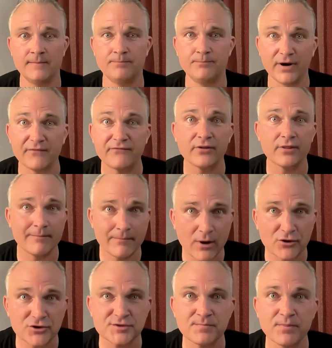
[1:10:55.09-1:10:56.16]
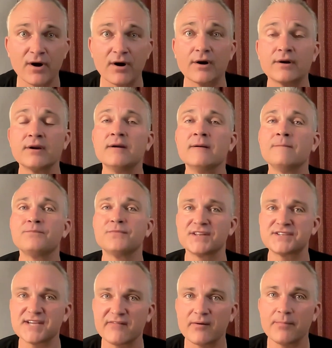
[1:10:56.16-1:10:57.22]
But for the most part,
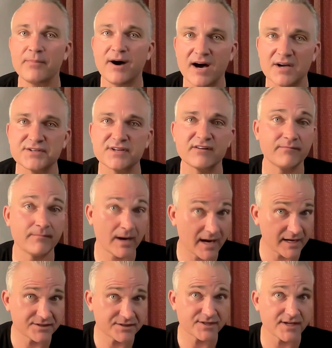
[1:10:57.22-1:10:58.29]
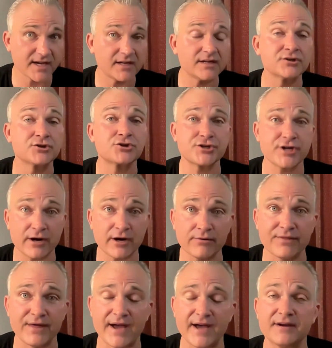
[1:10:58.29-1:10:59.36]
let's have a positive mindset and share
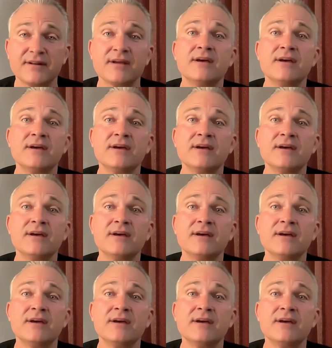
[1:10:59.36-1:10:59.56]
that,